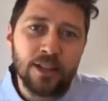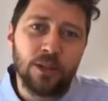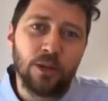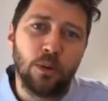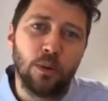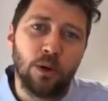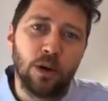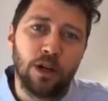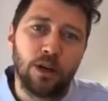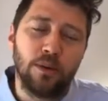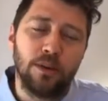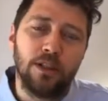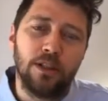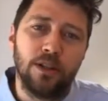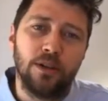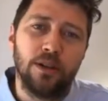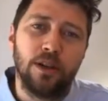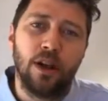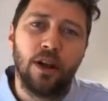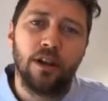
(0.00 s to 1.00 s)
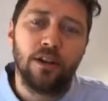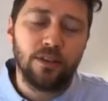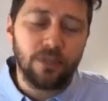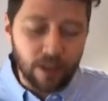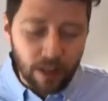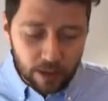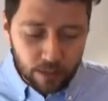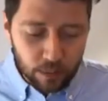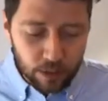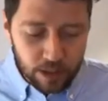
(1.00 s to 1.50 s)
to work with you and own a
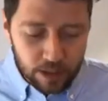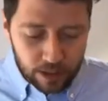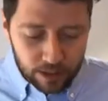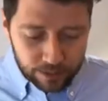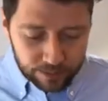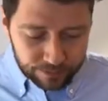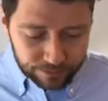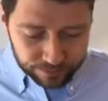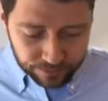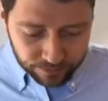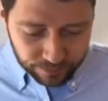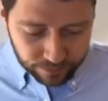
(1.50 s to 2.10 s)
farm with you.